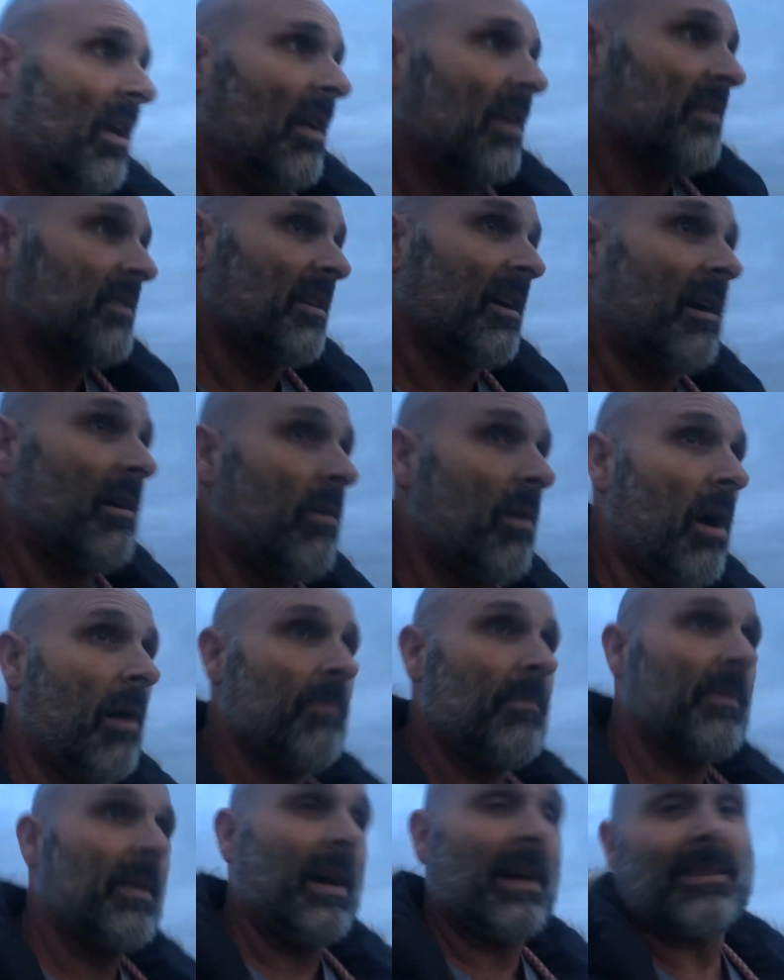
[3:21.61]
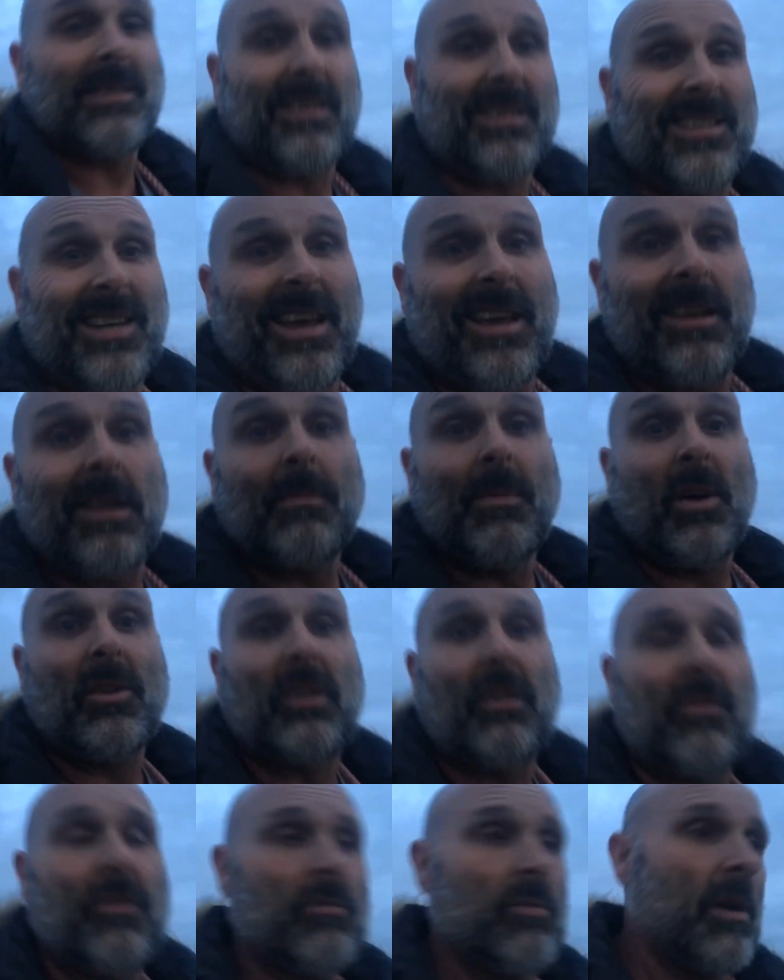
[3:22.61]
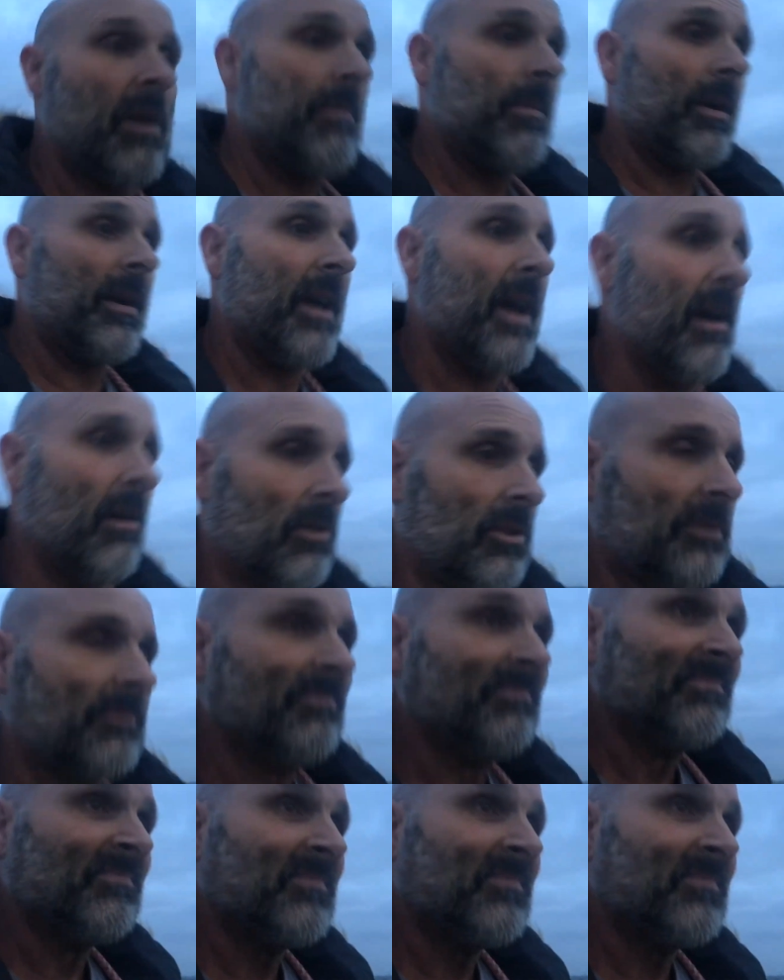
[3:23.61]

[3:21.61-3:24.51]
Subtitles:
So, as I said, I'm no different to anybody else.